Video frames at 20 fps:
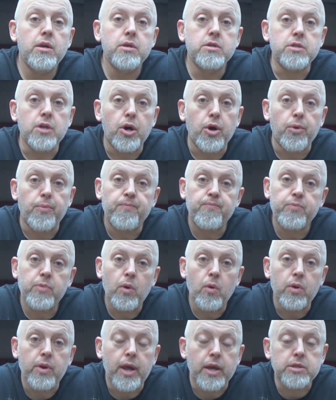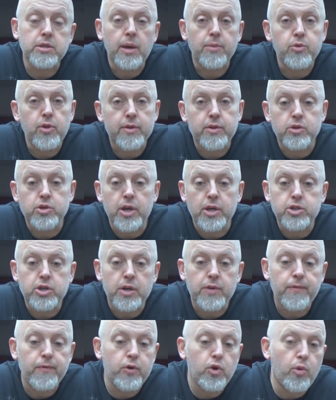So next time you have to change
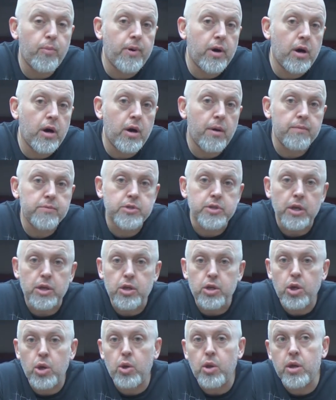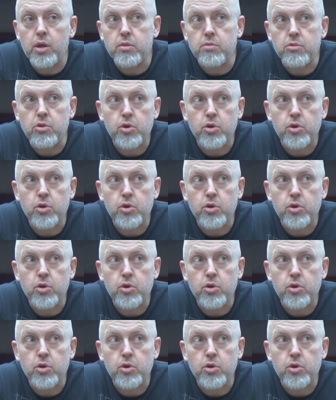out your fuel pump, sending unit,